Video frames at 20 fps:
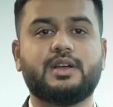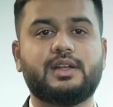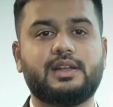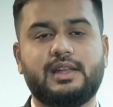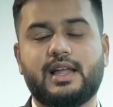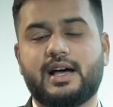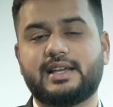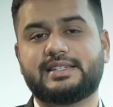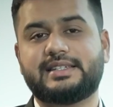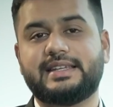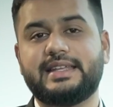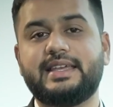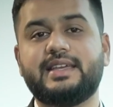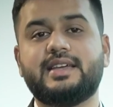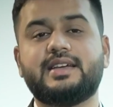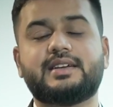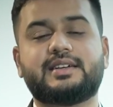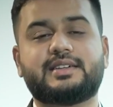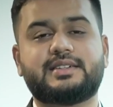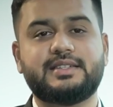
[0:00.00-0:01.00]
Lastly,
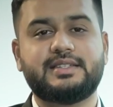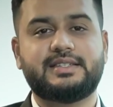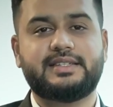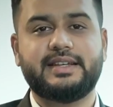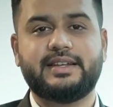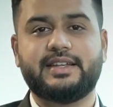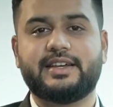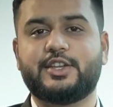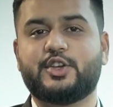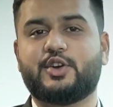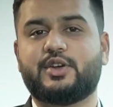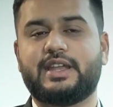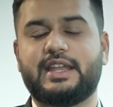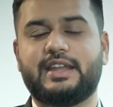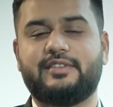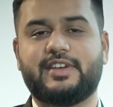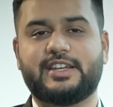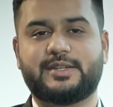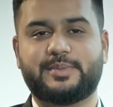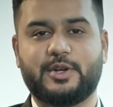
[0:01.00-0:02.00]
consider your
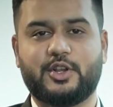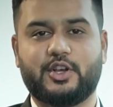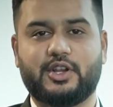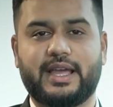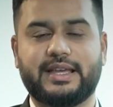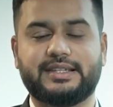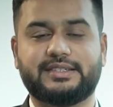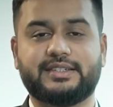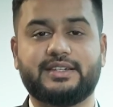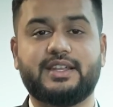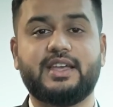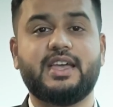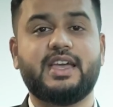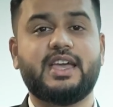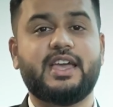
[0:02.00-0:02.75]
investment horizon.